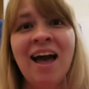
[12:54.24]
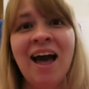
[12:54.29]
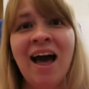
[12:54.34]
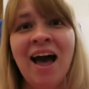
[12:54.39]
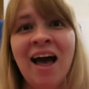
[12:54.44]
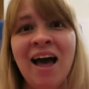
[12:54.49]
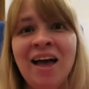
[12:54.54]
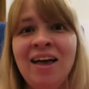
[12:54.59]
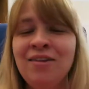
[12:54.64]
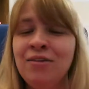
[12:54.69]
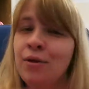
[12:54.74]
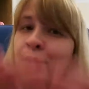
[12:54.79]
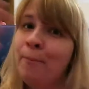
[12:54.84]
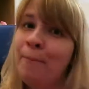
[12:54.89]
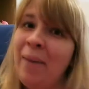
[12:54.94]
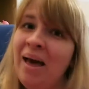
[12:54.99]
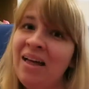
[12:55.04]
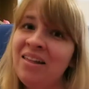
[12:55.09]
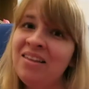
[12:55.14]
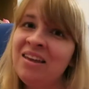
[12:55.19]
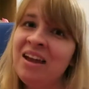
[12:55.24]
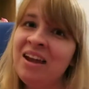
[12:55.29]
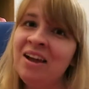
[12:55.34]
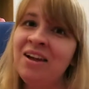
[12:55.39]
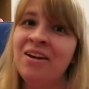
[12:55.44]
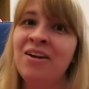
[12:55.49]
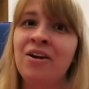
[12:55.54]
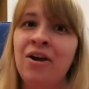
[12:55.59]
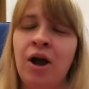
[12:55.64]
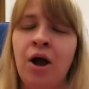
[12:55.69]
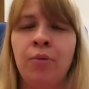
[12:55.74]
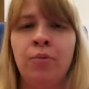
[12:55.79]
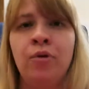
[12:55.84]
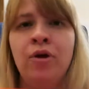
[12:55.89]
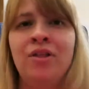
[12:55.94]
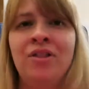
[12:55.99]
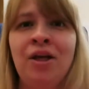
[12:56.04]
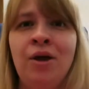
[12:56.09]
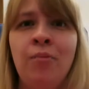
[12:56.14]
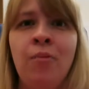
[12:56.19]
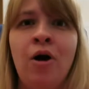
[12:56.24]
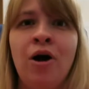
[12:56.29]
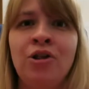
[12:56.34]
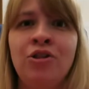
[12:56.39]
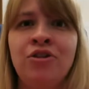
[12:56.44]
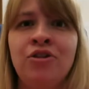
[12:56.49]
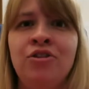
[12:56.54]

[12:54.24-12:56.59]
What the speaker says: Hey, guys. Mel here. I really